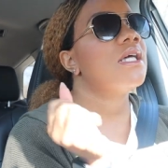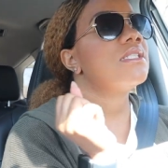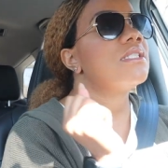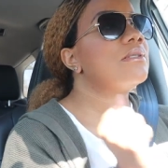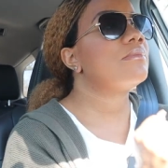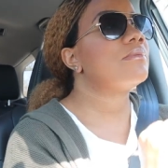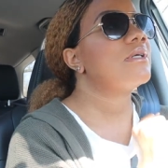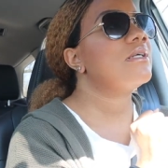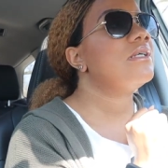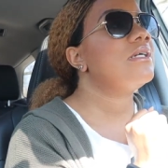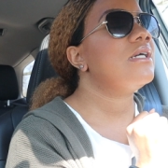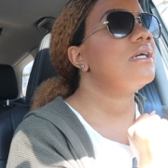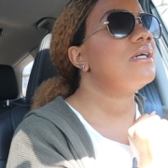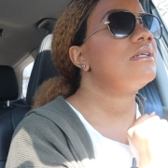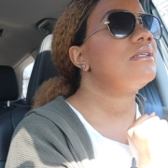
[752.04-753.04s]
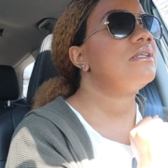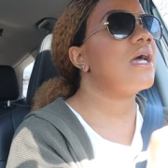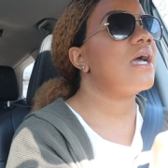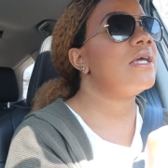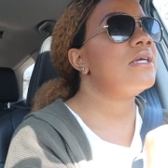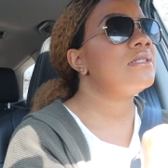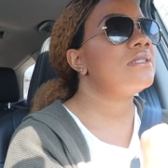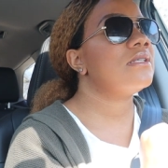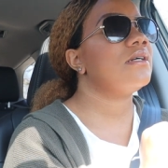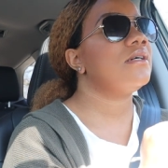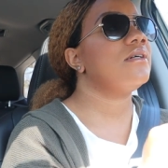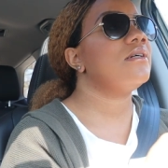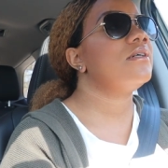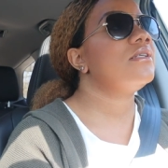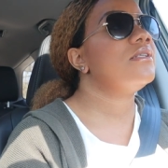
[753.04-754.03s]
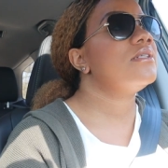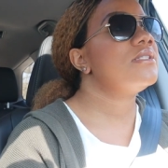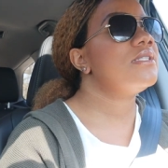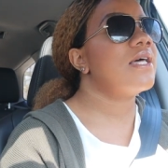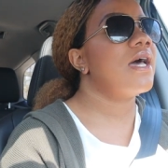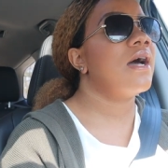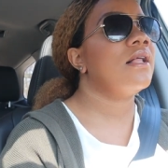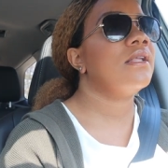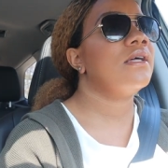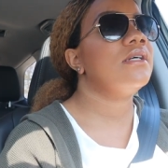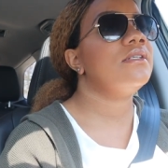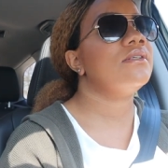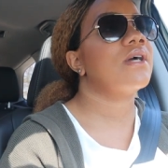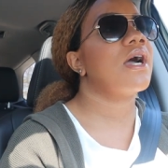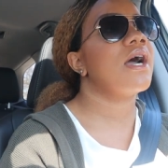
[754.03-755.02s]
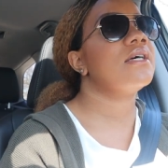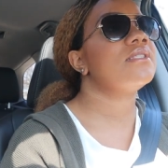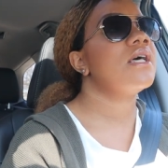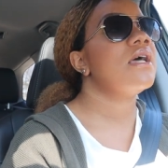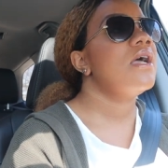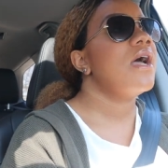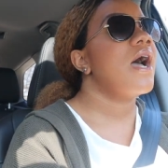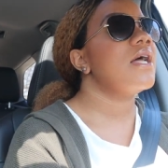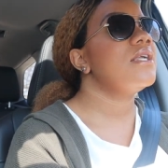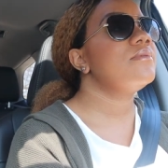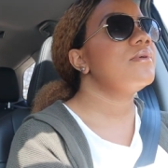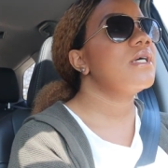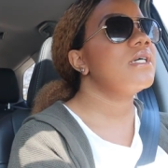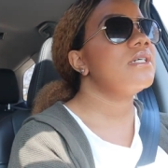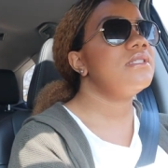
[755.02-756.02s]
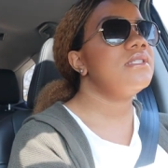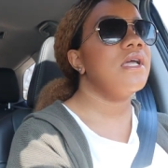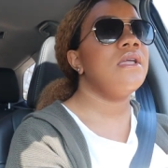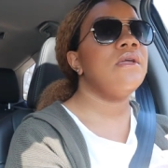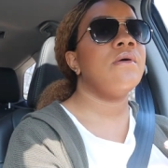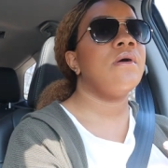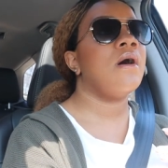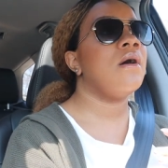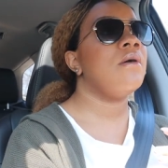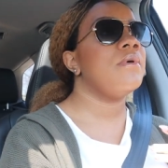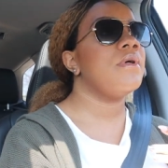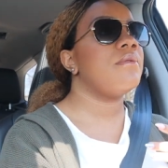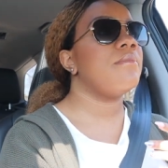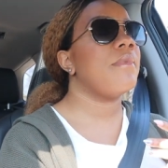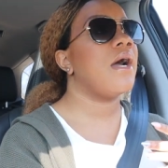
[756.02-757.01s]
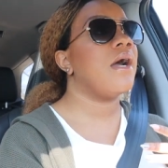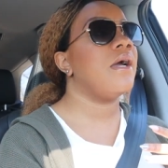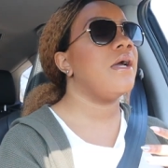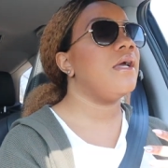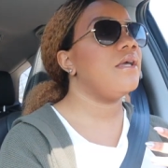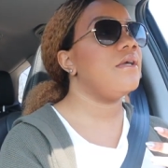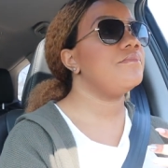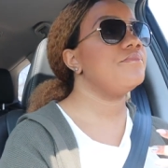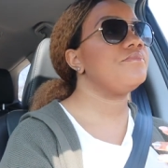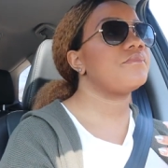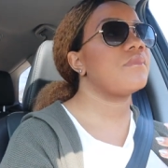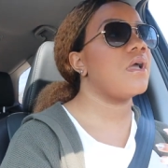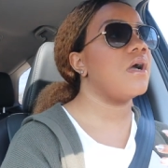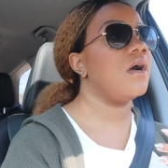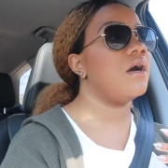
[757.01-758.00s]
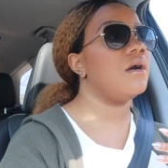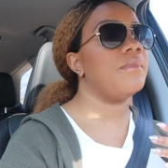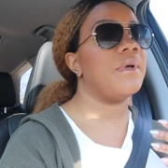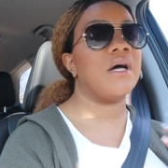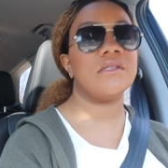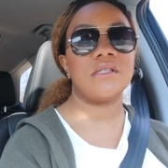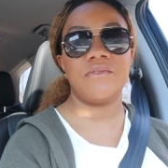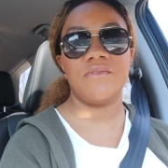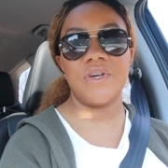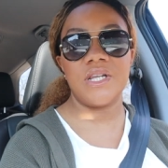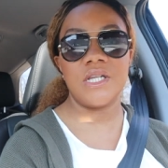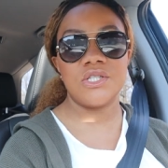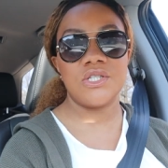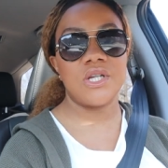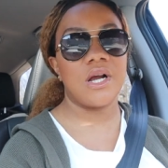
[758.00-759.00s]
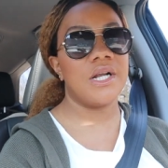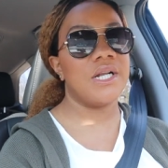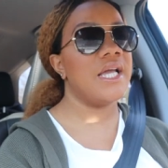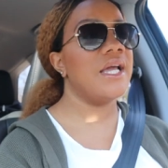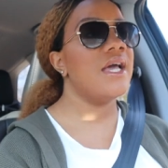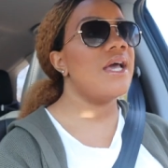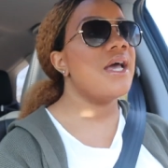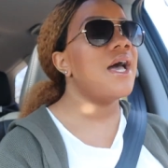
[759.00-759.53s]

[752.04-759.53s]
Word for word: It's a really nice, good salad, you guys. I just want to continue on with my Um, health and fitness journey.